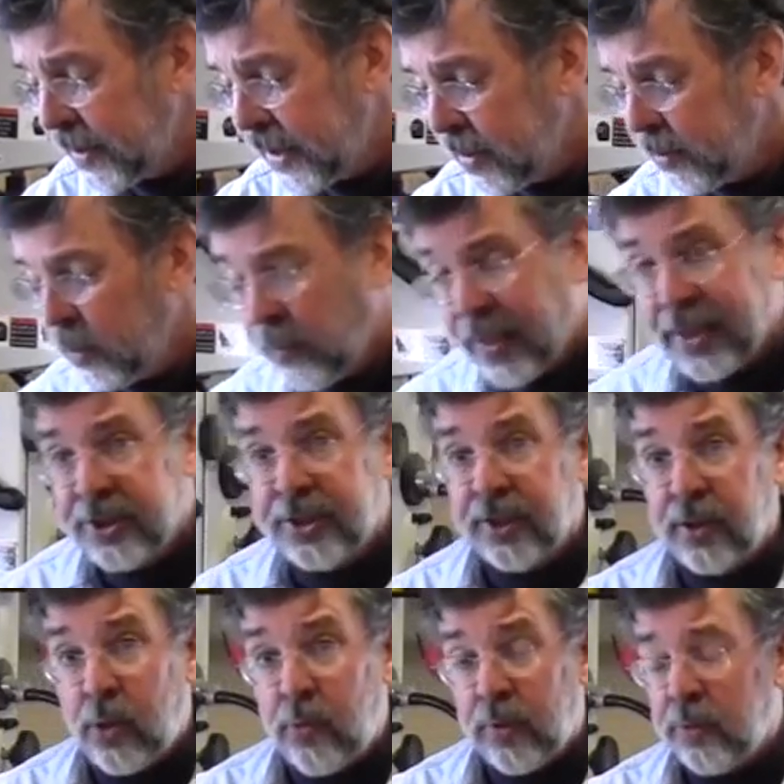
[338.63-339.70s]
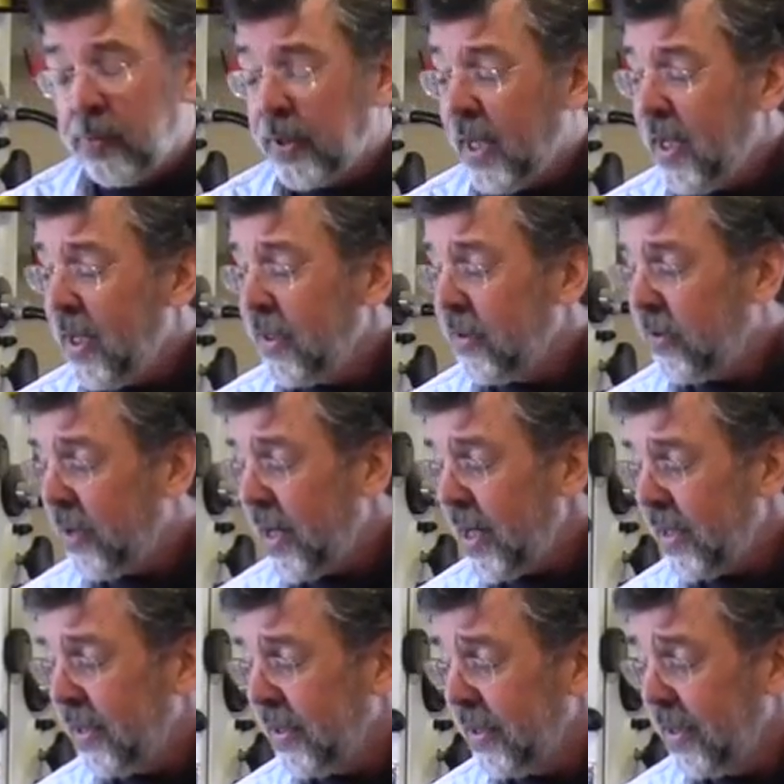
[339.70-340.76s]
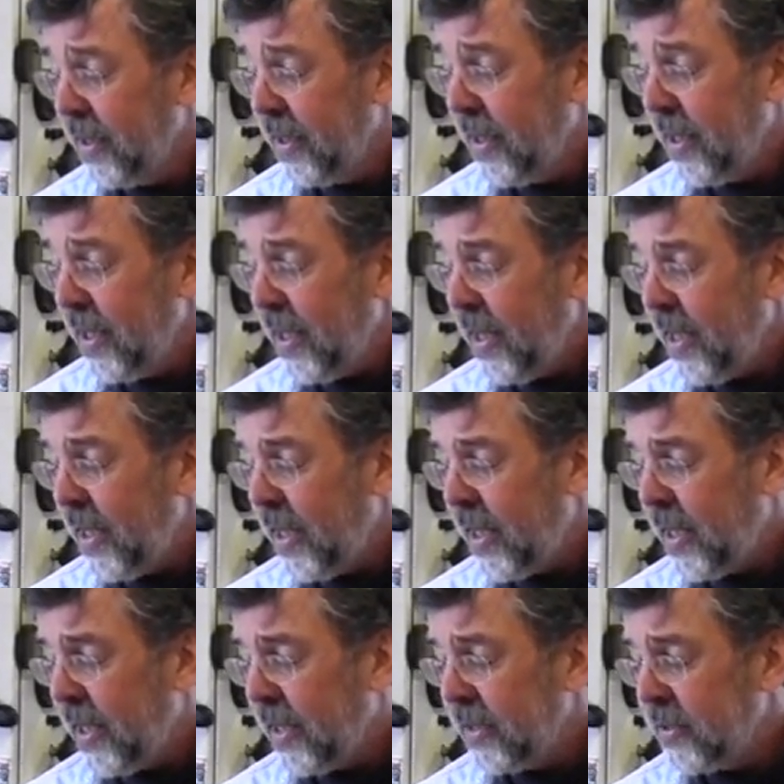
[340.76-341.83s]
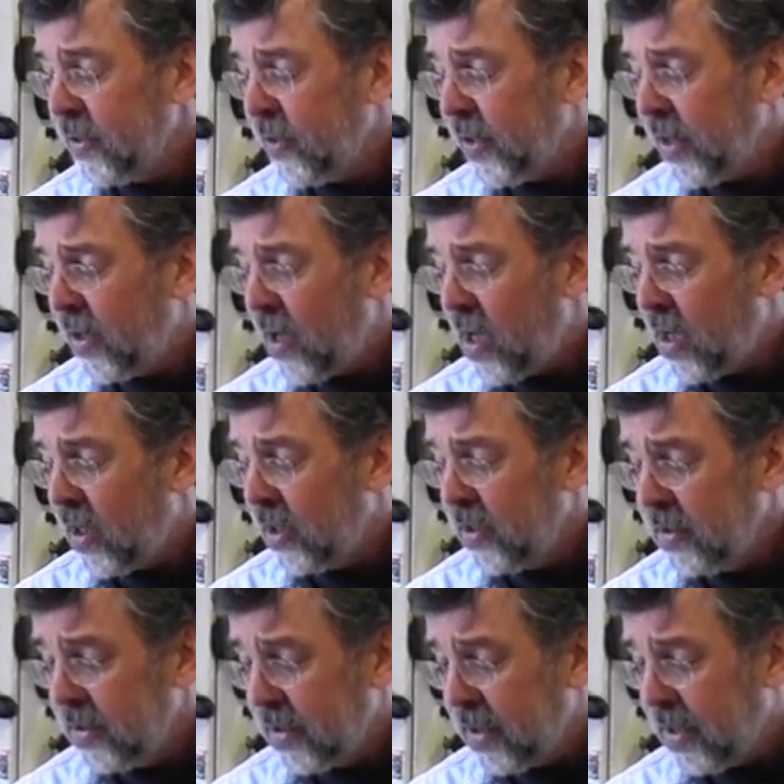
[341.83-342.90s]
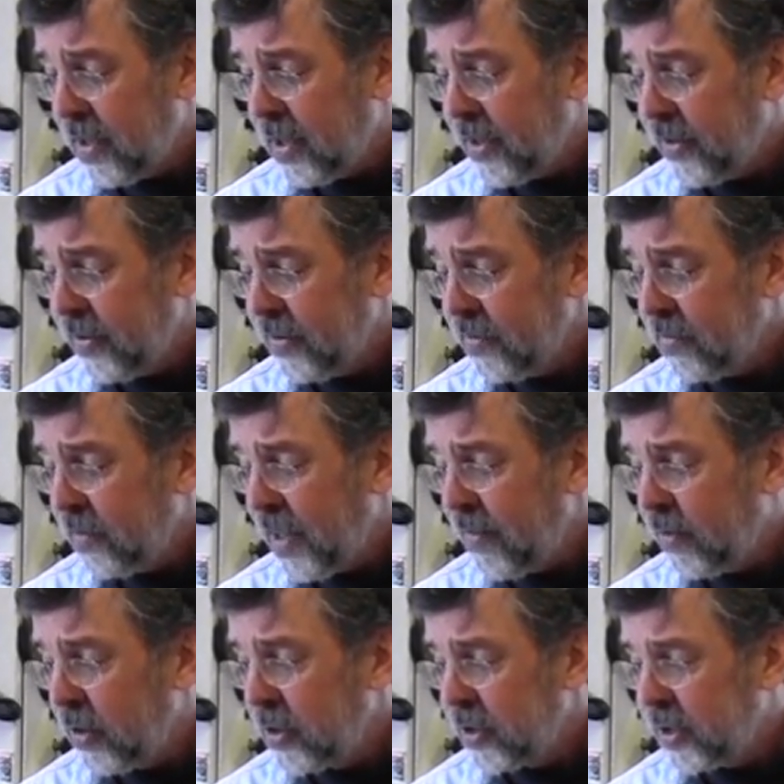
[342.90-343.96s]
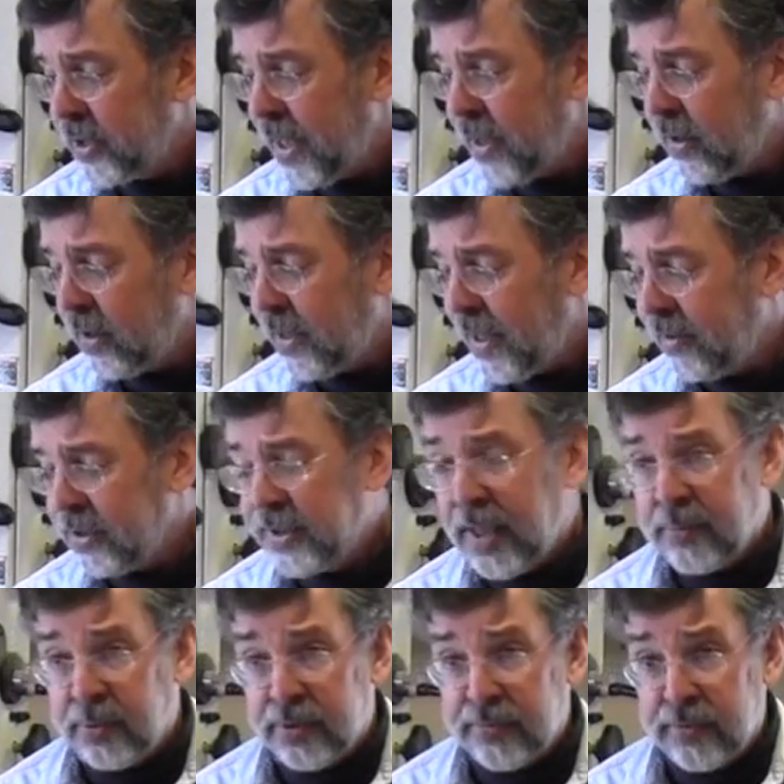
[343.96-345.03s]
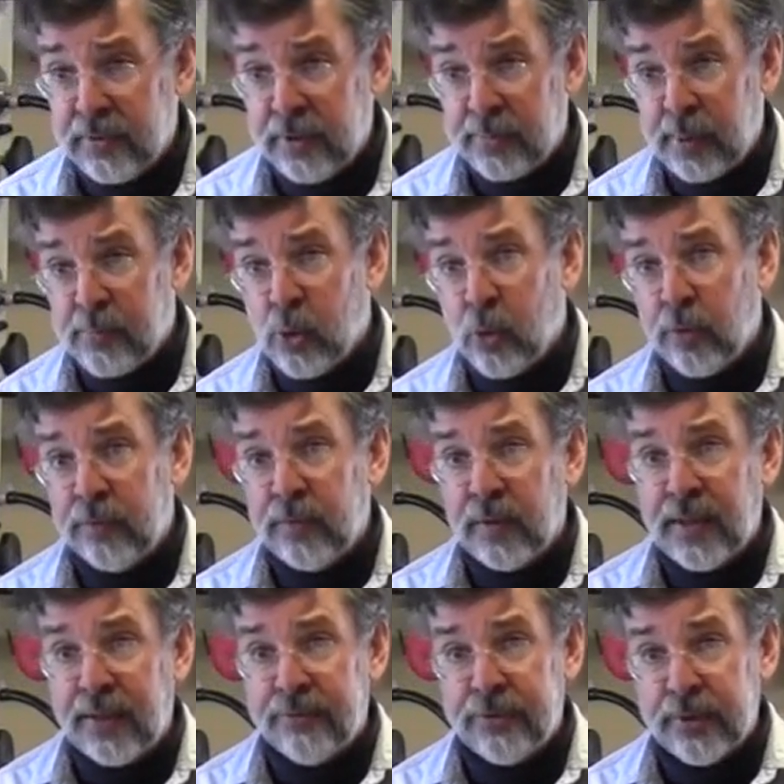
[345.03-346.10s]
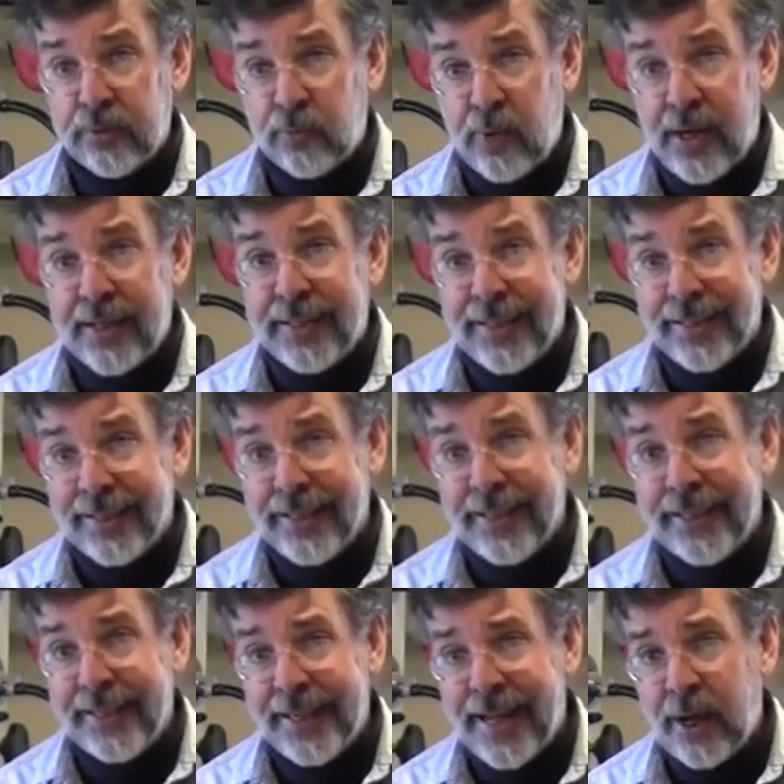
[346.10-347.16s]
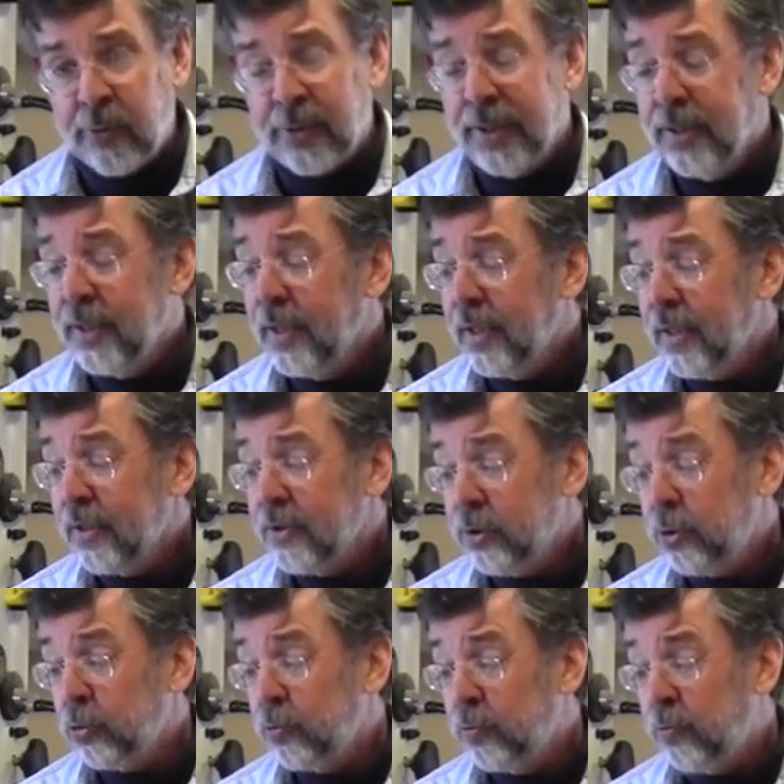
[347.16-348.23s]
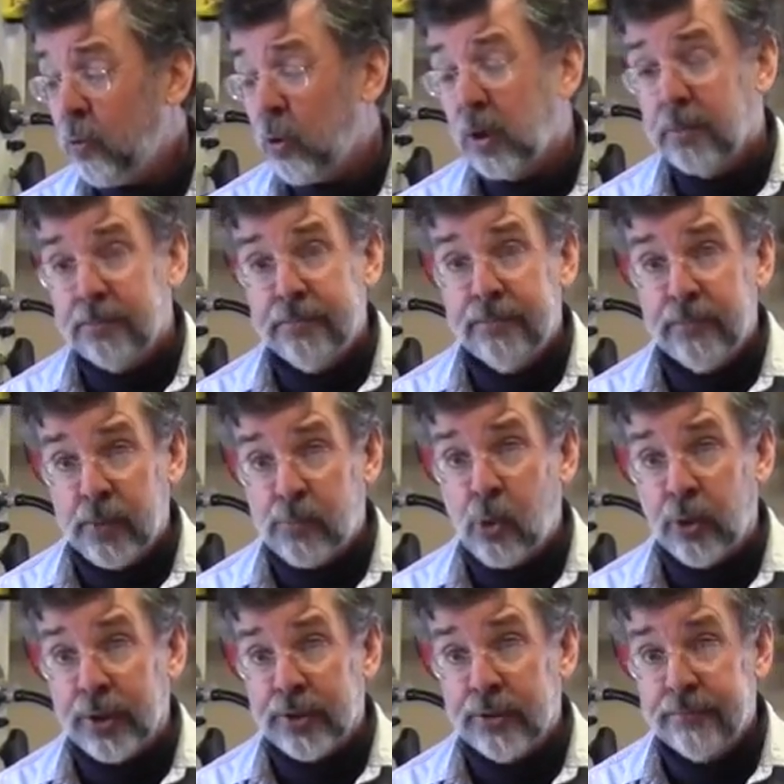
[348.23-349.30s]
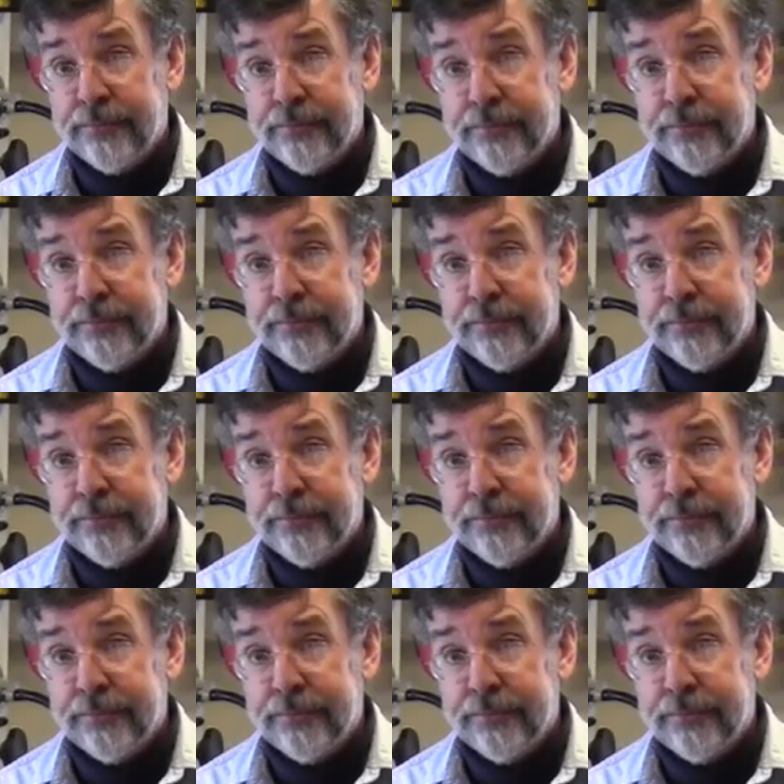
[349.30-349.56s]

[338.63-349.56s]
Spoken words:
It can be raised and lowered with a hand crank, and there are levers that allow the table to be moved left and right and in and out to form the mortise.